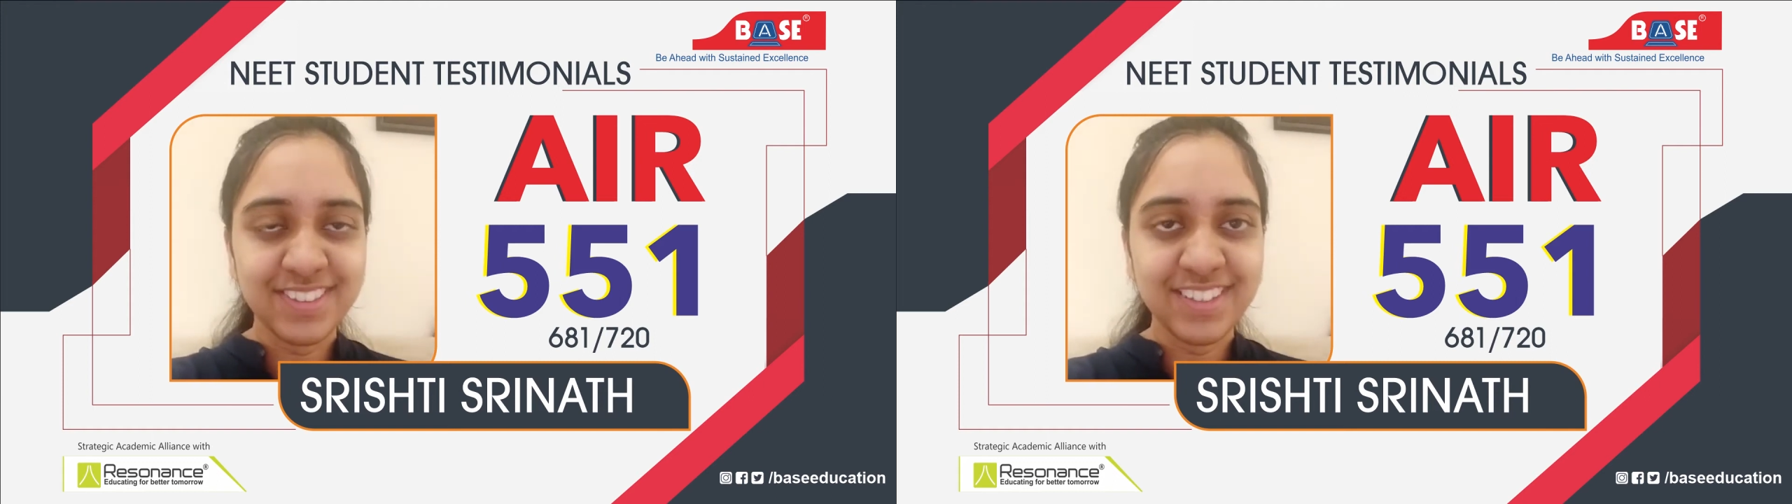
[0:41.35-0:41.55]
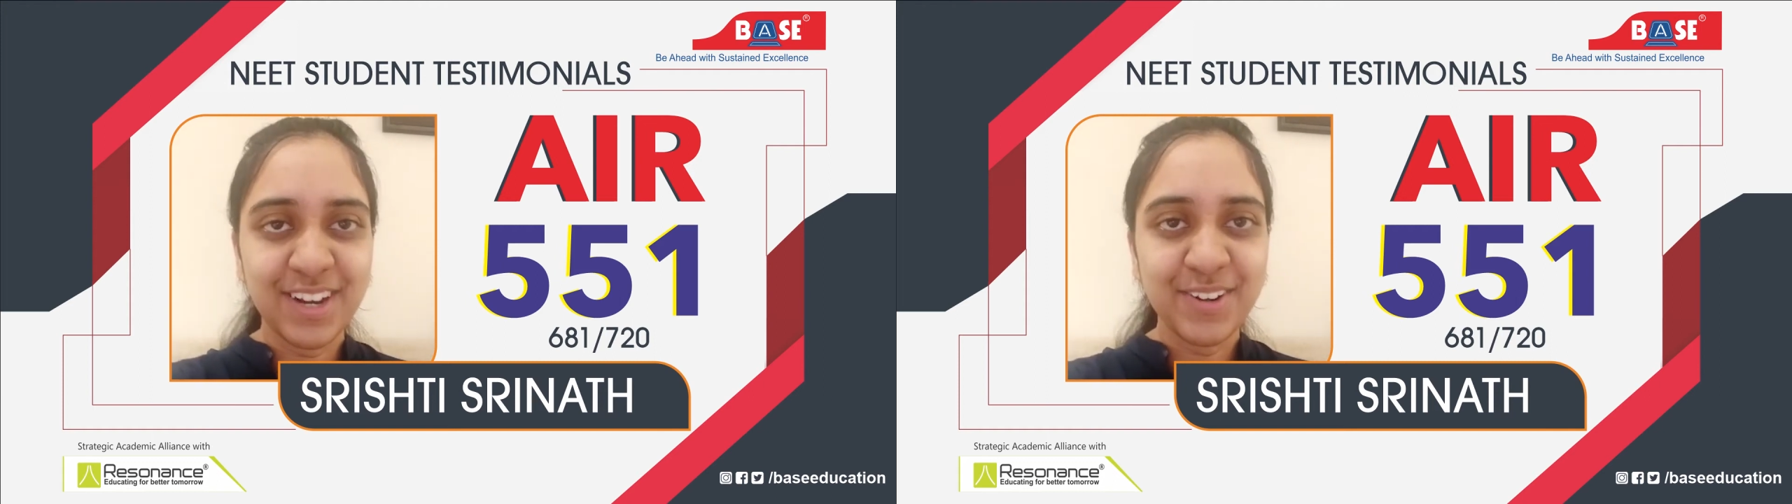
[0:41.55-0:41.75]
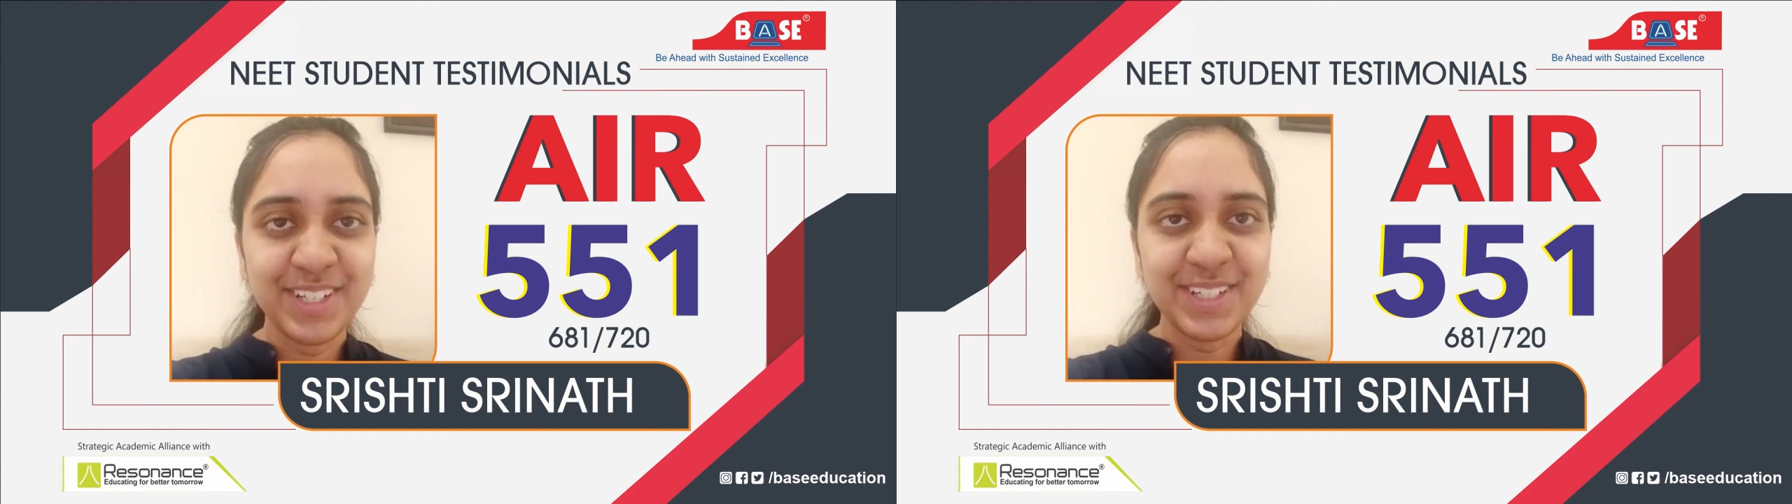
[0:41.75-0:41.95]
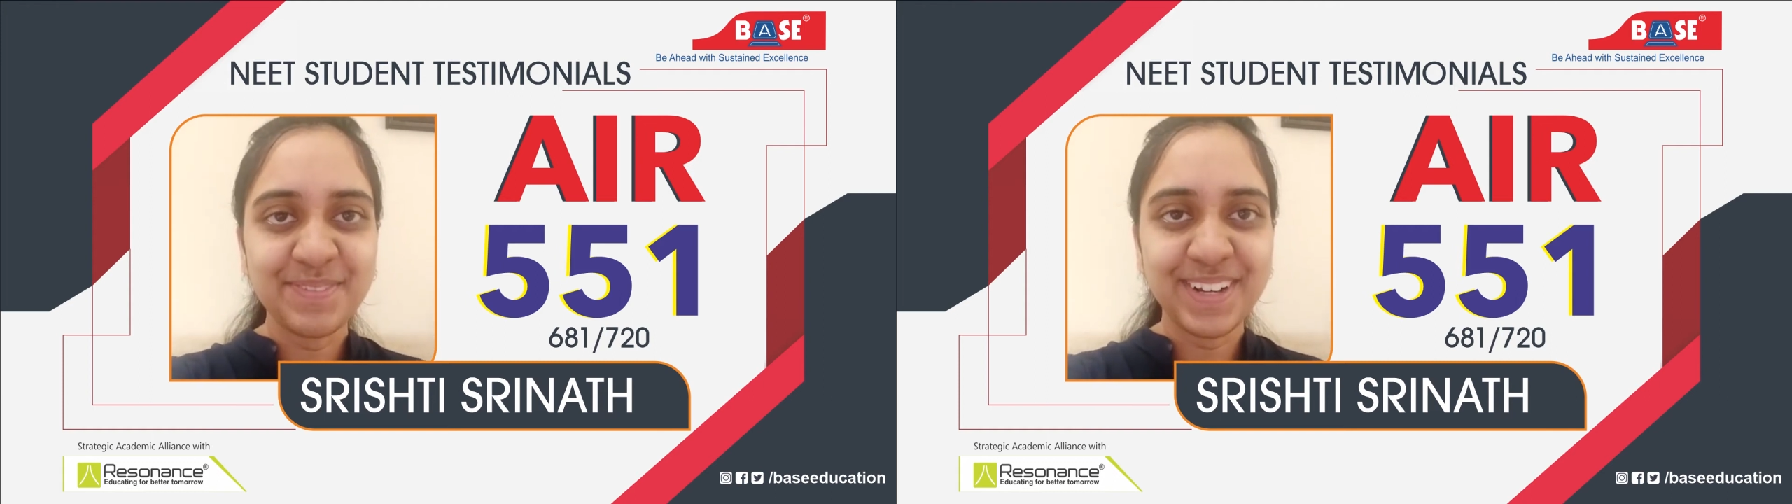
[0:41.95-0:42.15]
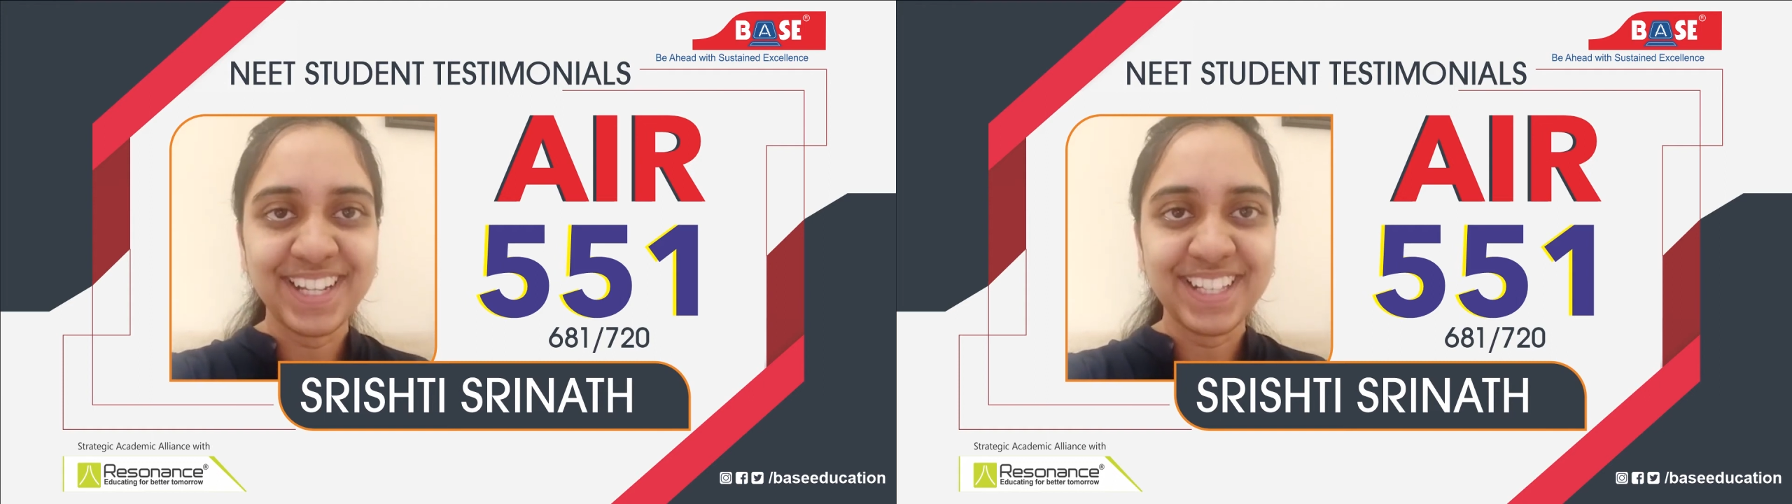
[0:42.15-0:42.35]
surrounded
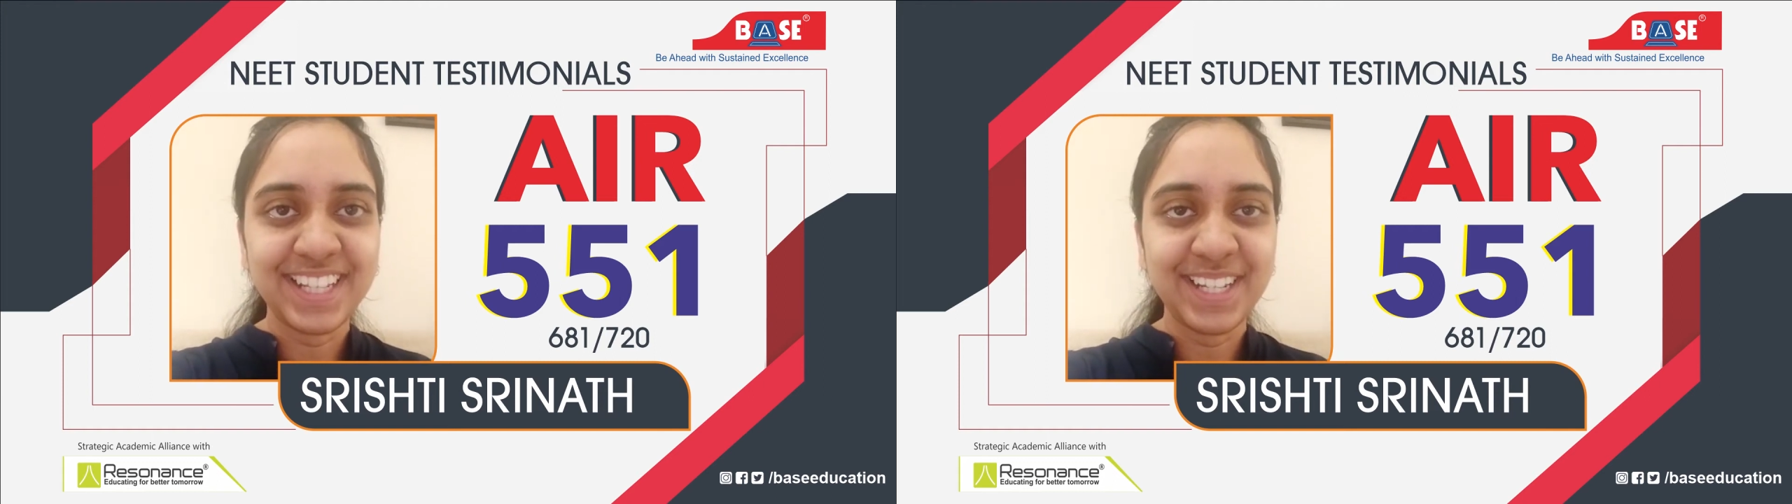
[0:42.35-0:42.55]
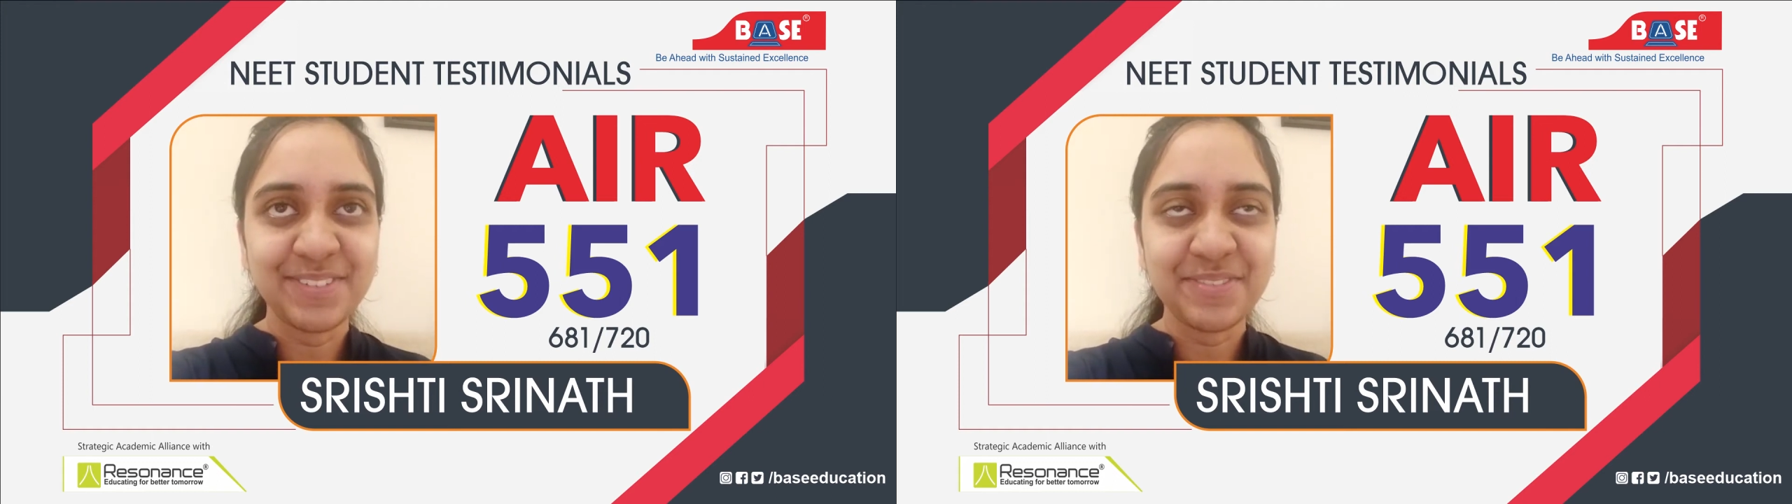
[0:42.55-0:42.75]
by the